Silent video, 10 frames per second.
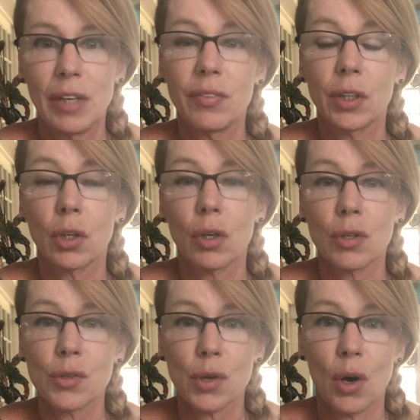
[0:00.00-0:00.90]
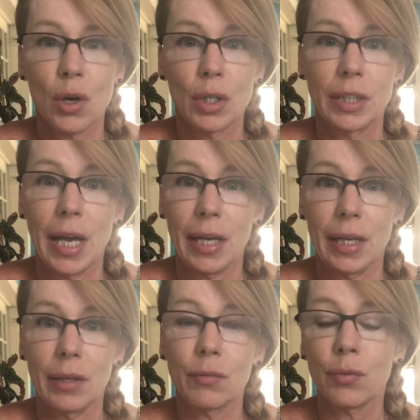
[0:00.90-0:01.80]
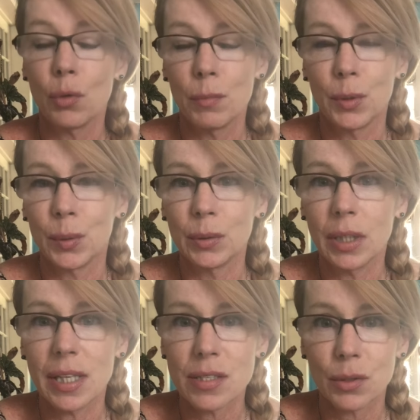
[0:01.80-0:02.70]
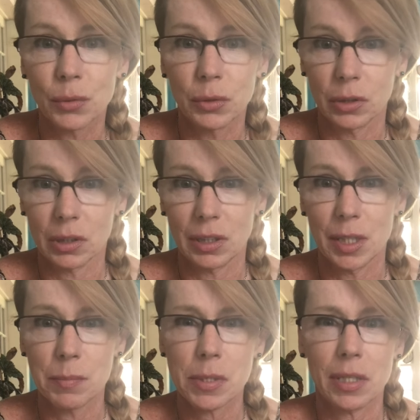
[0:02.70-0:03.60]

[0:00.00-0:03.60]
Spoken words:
If it occurs on a full moon, it's a lunar eclipse.